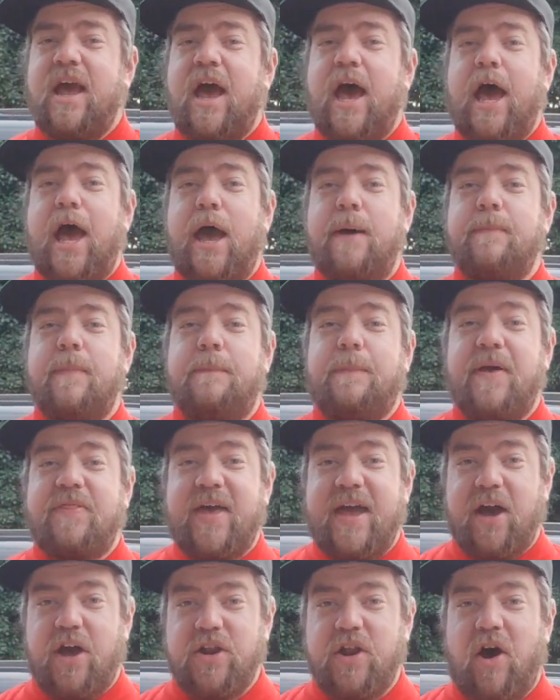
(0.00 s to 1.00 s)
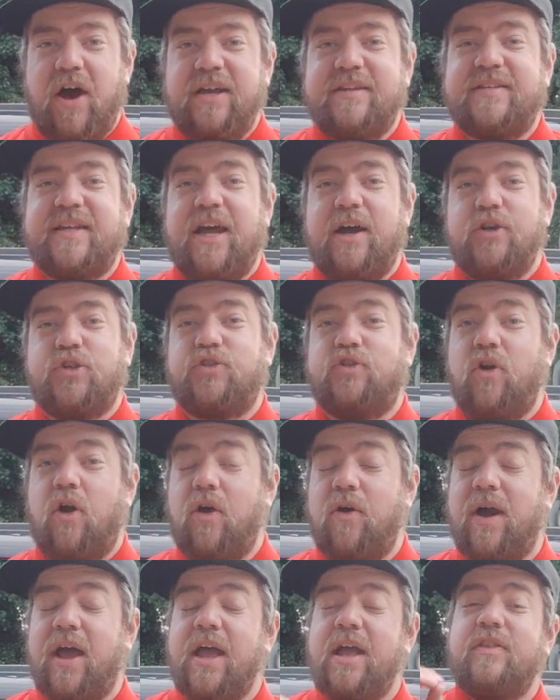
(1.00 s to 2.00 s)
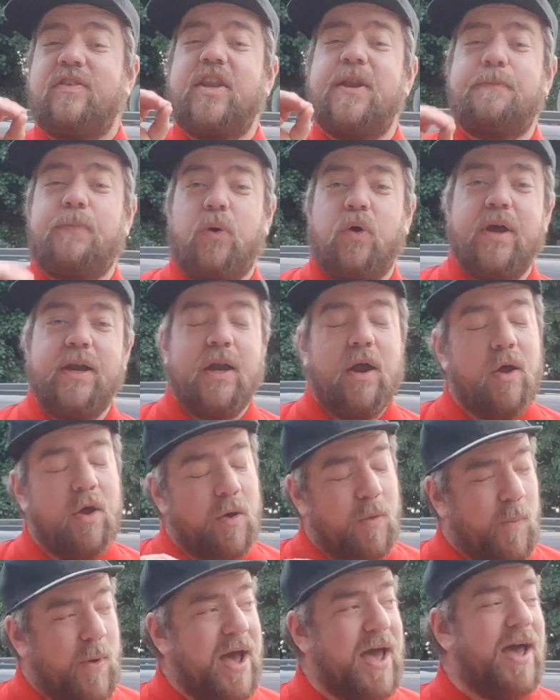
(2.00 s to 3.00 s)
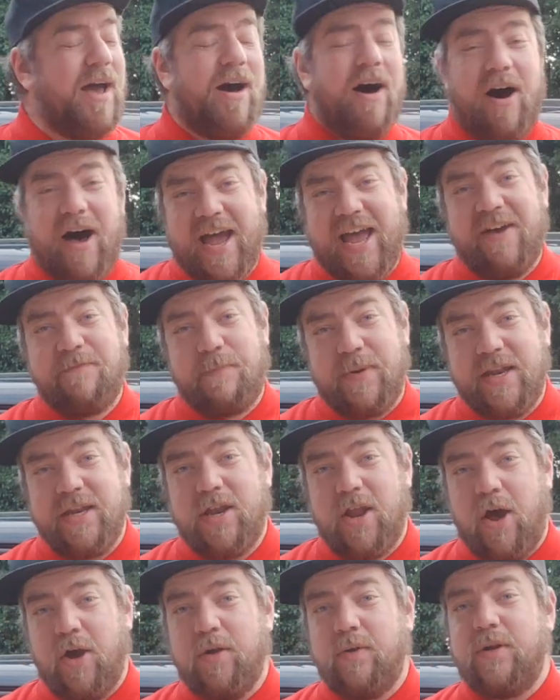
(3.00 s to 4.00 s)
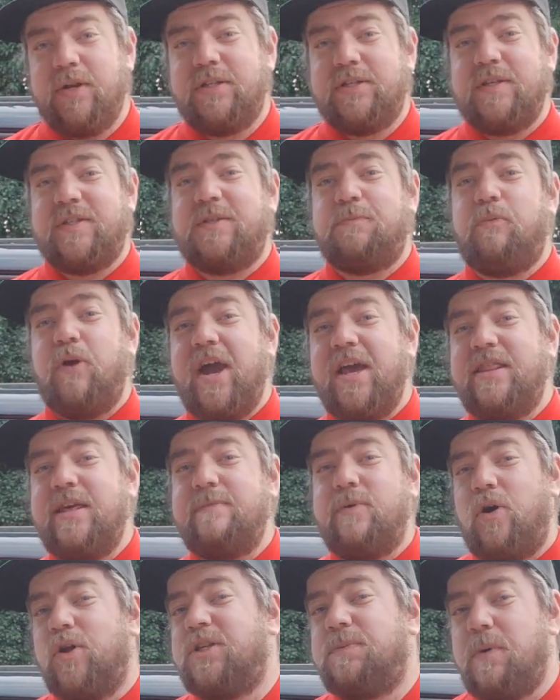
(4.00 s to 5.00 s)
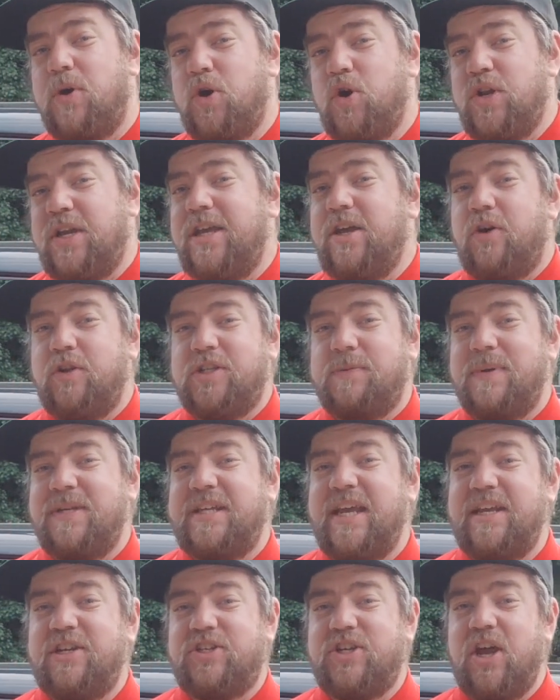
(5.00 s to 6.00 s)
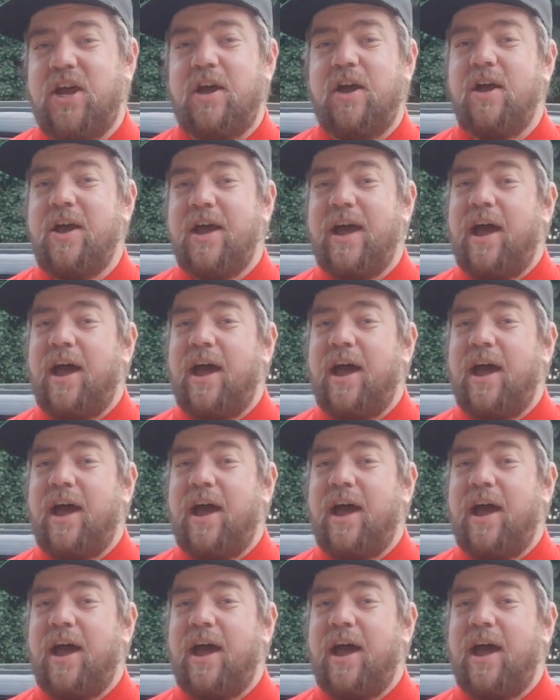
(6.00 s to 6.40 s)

but they are nice, they are strong, to the point where I have been known to spray them onto my hoodie, onto my t-shirt